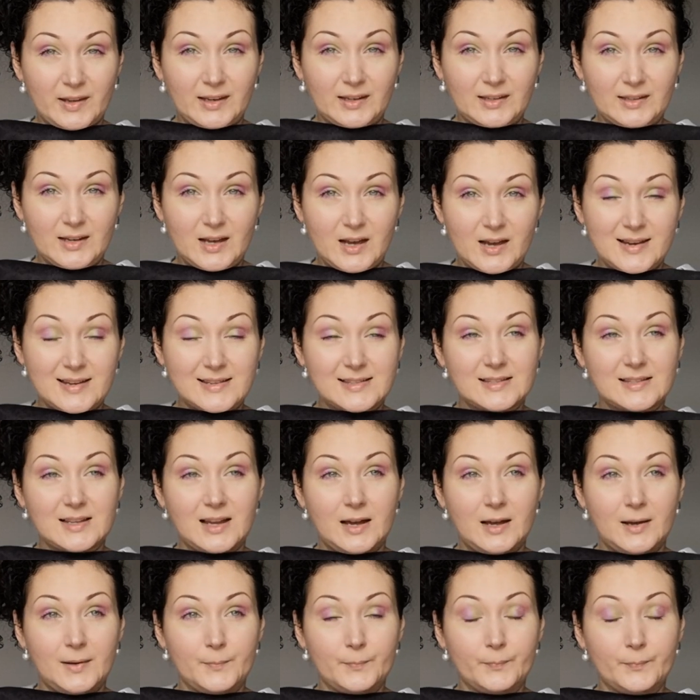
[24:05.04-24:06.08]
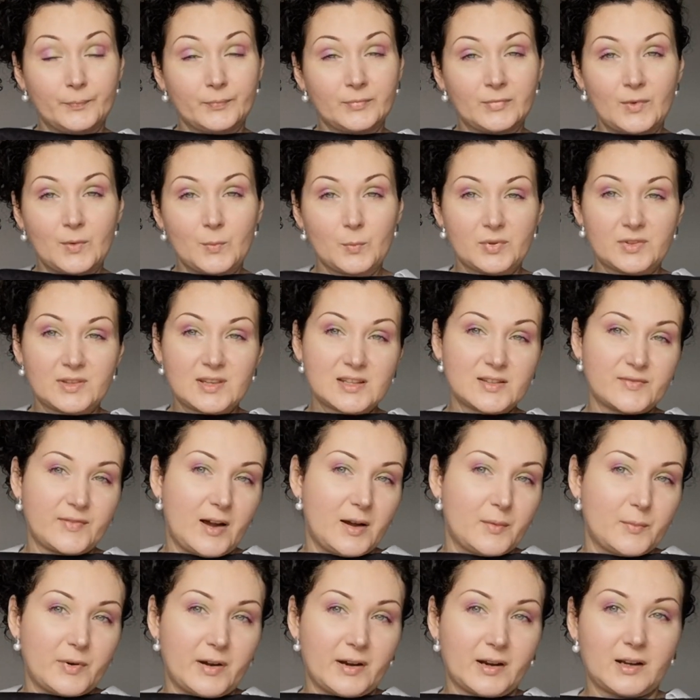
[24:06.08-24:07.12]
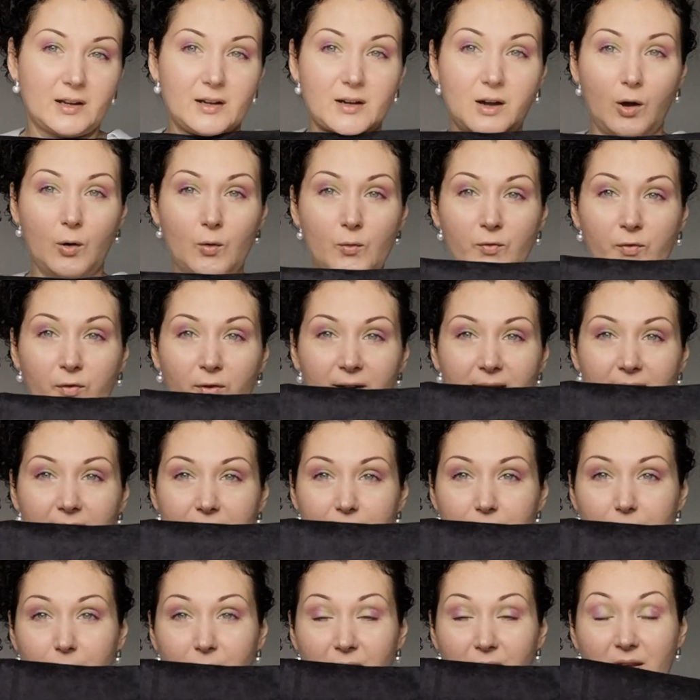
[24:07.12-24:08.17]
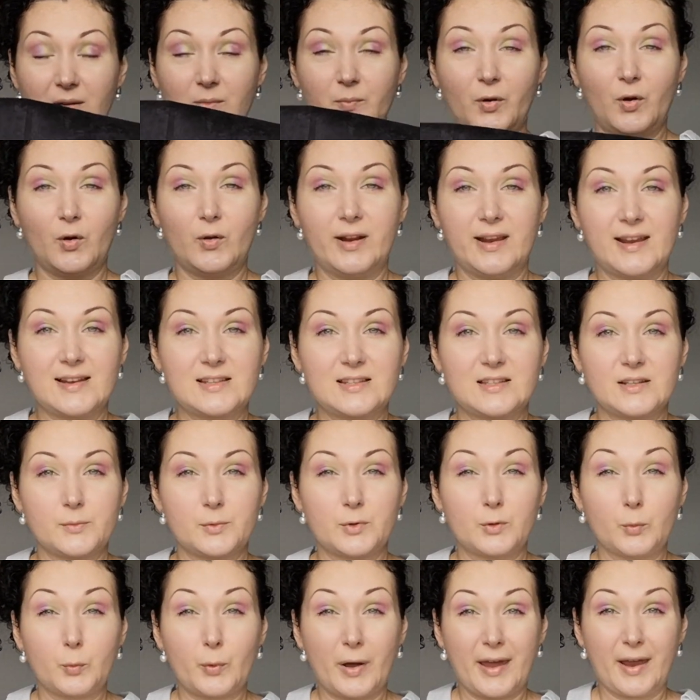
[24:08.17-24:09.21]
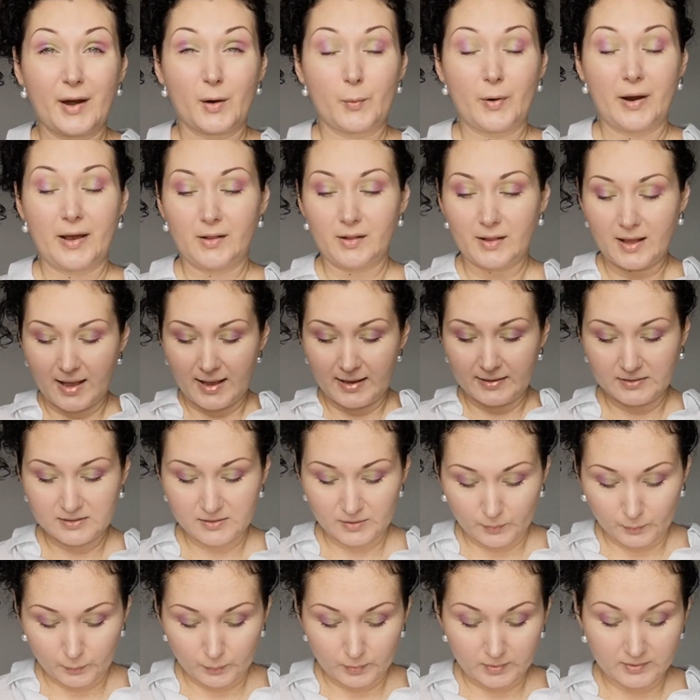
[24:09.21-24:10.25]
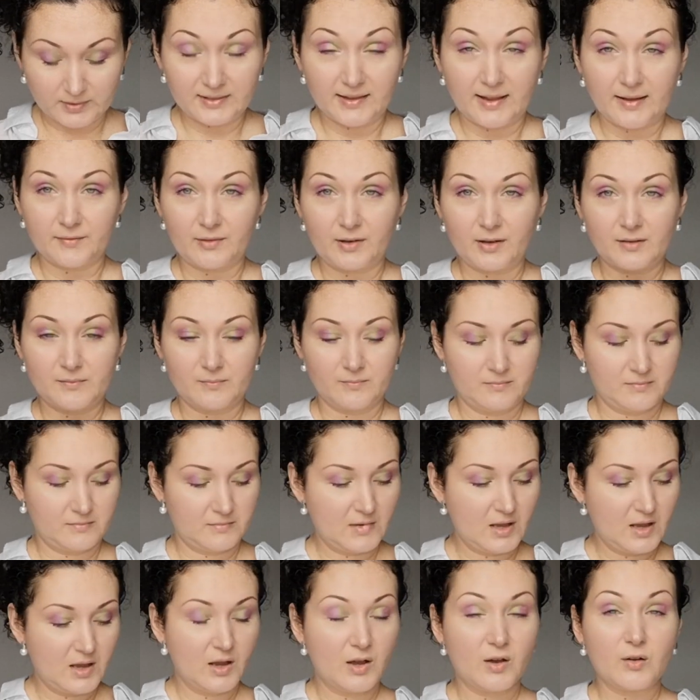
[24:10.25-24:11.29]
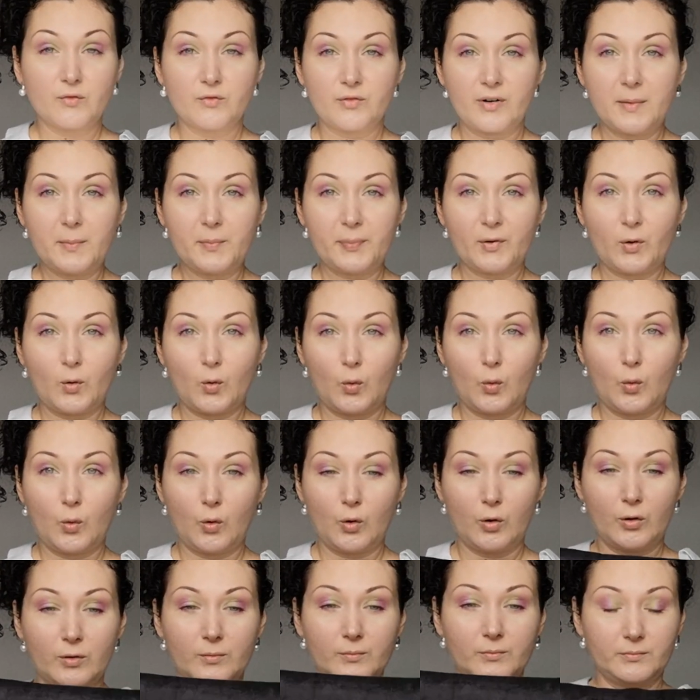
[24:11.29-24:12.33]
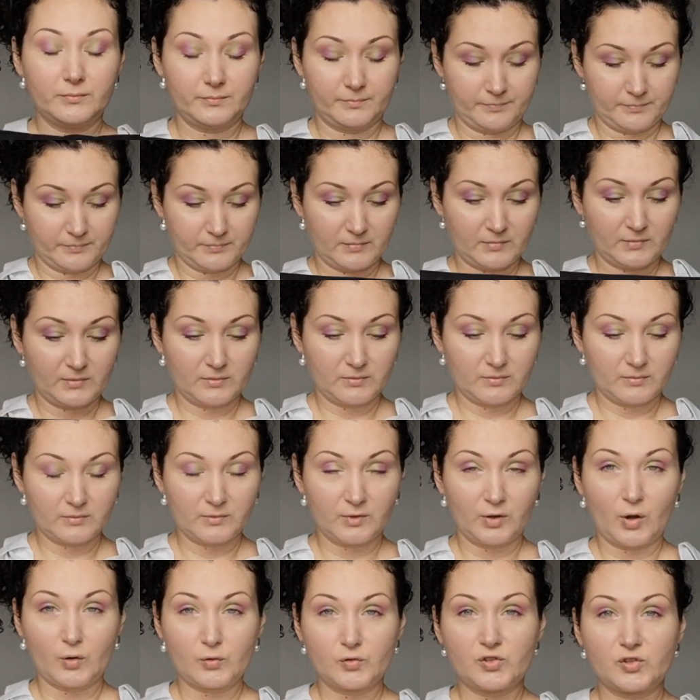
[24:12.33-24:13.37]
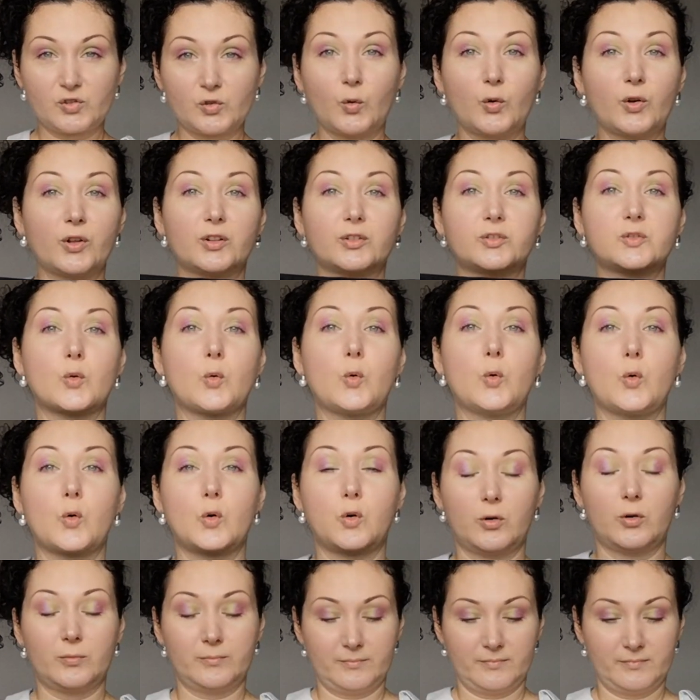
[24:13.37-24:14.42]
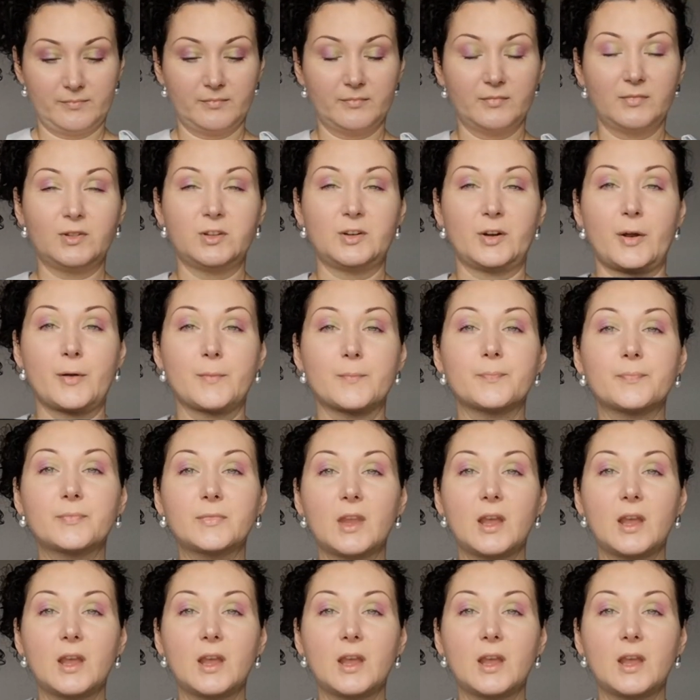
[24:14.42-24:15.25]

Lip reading: make it nice. But this fabric, hopefully being polyester, will wear well and will never rip or go soiled or, you know,